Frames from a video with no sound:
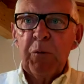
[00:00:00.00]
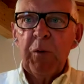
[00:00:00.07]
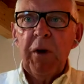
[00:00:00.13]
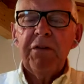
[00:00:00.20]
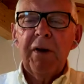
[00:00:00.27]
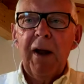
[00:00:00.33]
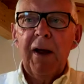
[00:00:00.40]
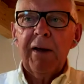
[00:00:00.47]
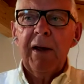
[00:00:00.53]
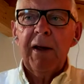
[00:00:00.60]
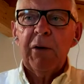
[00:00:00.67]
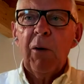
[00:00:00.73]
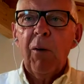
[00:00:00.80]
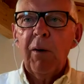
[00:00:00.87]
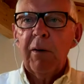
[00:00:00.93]
question I
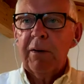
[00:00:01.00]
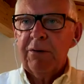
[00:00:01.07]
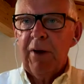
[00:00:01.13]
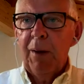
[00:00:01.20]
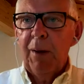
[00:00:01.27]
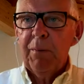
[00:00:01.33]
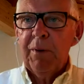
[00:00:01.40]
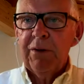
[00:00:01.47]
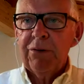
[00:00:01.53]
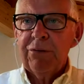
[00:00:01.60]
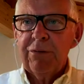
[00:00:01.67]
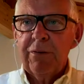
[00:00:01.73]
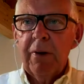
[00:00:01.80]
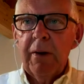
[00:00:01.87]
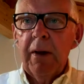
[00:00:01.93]
get all the time
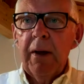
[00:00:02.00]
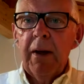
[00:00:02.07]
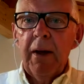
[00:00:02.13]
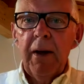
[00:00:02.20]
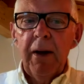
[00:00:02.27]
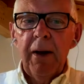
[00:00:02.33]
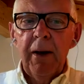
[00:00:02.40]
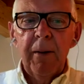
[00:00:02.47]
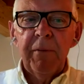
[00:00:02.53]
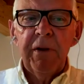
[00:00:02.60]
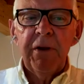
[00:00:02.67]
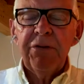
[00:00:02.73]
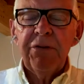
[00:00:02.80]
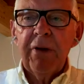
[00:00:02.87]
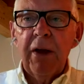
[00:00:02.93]
is there
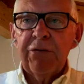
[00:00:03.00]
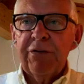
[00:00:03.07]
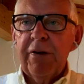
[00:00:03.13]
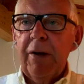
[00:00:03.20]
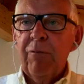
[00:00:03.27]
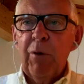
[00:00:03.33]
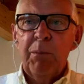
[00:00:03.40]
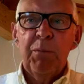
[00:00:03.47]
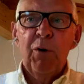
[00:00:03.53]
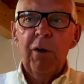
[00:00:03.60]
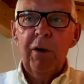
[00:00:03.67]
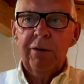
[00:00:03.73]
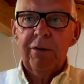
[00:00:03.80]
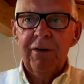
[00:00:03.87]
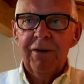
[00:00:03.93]
a silver
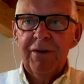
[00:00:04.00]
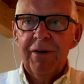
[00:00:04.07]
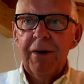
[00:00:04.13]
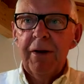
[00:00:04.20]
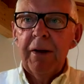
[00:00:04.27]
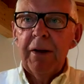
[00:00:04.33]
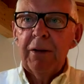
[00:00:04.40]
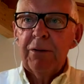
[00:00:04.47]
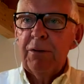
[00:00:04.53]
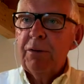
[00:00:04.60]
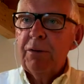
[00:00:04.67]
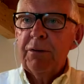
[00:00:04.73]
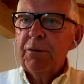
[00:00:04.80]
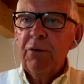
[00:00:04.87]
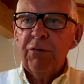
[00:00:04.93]
bullet?
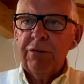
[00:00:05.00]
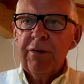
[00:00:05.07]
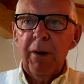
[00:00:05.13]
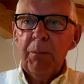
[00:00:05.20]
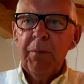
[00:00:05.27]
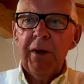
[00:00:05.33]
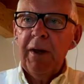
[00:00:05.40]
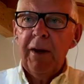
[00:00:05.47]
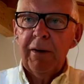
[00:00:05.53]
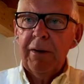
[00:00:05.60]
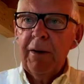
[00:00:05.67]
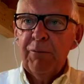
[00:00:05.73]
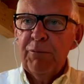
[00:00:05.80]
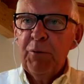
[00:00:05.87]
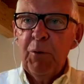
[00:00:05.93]
Just tell me
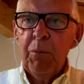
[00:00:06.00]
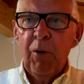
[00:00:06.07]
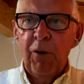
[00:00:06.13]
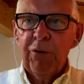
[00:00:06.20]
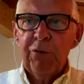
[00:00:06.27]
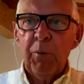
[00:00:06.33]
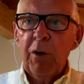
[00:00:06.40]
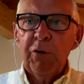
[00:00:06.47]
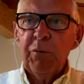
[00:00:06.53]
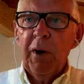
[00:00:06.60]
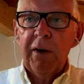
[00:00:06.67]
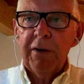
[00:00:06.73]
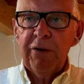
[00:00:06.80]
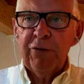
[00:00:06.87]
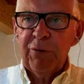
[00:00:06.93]
in a few points, what do
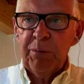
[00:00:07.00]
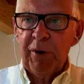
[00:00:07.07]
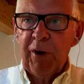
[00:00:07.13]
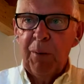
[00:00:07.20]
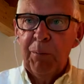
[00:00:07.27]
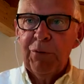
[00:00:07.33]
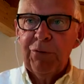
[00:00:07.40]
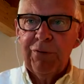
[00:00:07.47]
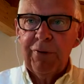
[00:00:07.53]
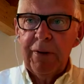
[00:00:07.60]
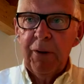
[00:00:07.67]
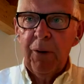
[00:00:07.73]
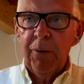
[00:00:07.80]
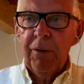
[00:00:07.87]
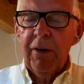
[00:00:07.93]
I need to become a
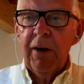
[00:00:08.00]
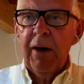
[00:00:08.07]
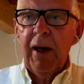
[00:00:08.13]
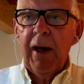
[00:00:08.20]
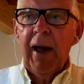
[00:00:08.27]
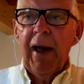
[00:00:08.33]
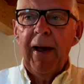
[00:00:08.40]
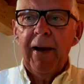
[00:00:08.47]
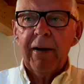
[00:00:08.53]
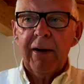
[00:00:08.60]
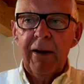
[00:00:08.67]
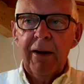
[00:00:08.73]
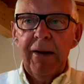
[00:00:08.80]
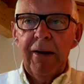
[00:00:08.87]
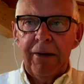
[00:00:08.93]
CEO? And
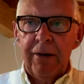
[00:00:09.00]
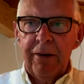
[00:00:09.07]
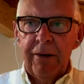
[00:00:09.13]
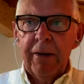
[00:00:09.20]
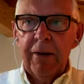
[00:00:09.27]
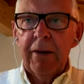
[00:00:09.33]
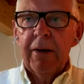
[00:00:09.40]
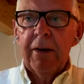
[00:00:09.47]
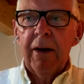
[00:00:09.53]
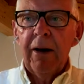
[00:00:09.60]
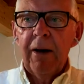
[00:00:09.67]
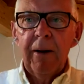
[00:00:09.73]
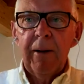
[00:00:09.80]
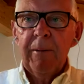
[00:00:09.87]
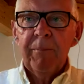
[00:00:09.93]
clearly,
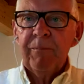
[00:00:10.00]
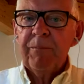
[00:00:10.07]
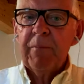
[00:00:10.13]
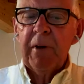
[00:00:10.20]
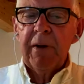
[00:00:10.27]
the